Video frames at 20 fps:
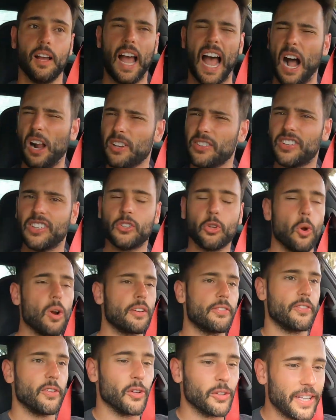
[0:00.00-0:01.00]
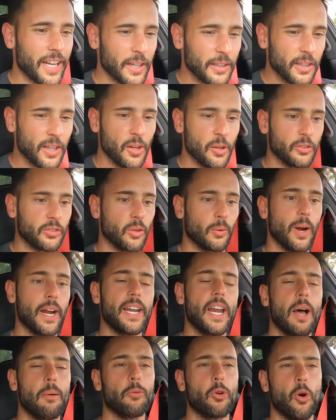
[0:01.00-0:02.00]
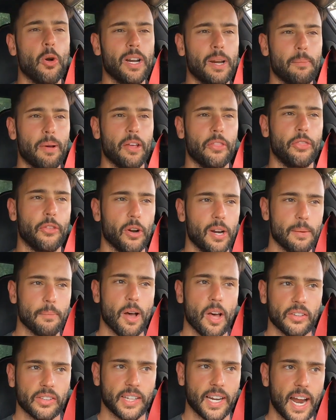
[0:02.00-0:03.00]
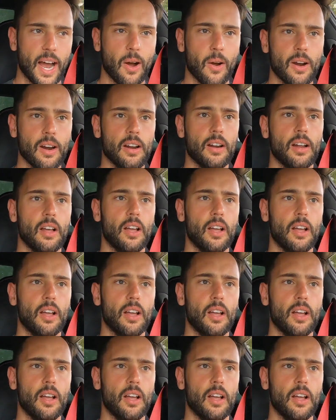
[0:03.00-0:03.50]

how does the torque feel down low? So right now I'm going about 30 miles an hour.